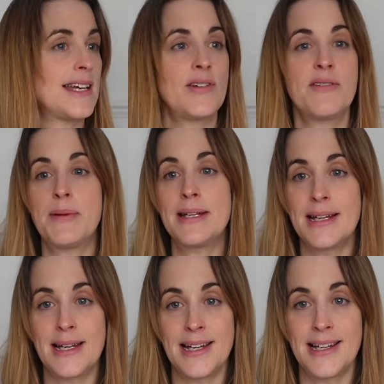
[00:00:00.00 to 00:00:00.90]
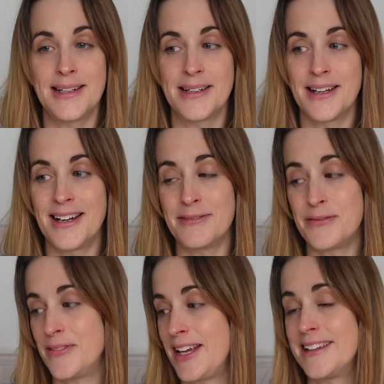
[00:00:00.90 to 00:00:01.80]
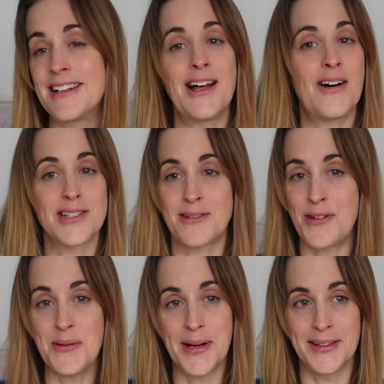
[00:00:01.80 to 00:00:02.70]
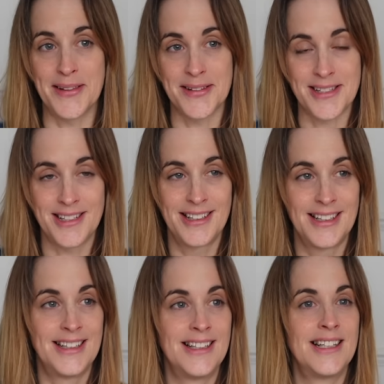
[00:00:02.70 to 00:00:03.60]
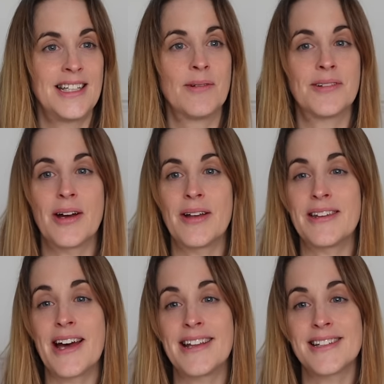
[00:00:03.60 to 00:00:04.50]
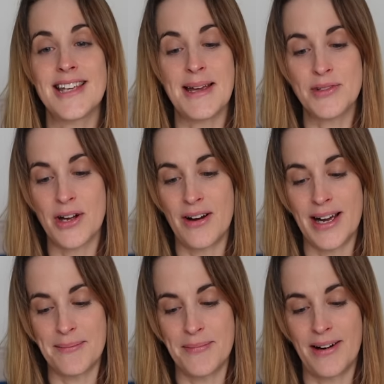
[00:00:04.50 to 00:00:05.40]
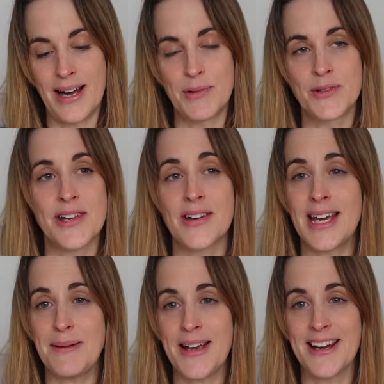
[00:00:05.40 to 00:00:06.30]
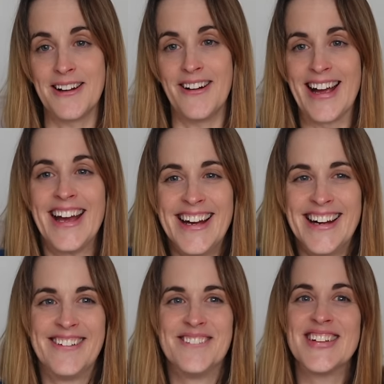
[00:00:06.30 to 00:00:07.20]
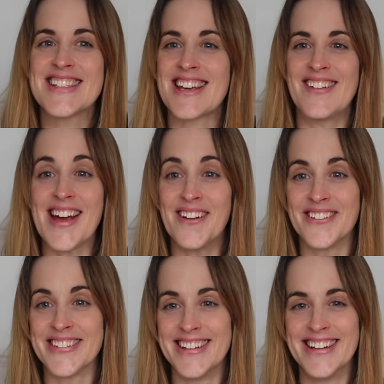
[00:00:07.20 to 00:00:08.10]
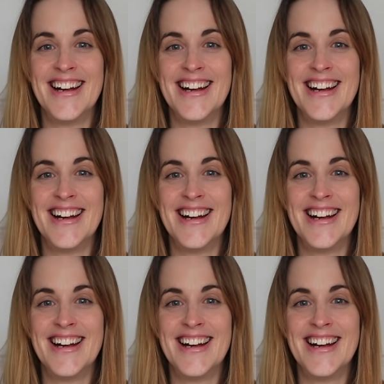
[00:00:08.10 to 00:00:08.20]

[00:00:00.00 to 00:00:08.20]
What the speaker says: if you've been here in the last few months, you will know that at the same time, I'm also keeping an eye on what's going on